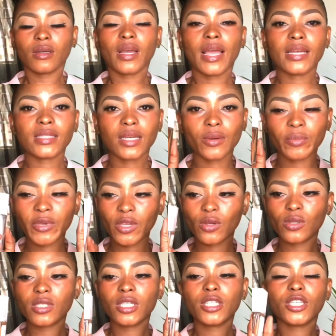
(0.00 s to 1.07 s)
guys, I'll be
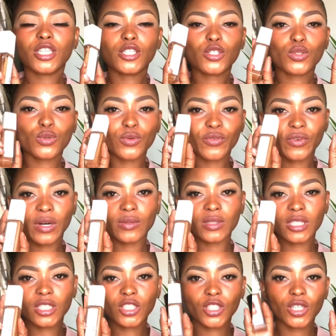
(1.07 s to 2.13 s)
using these two
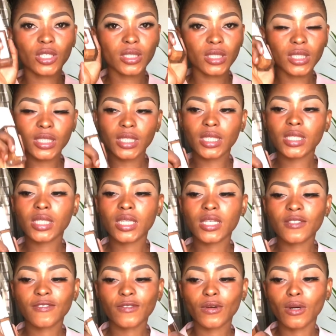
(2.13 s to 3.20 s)
foundation. This
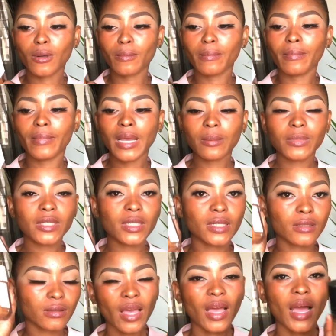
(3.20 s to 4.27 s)
is from
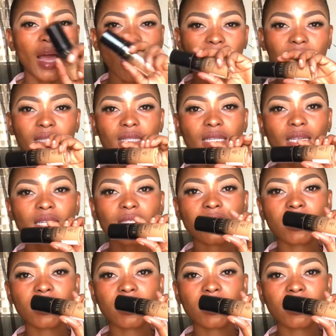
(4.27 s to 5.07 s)
Maybelline and this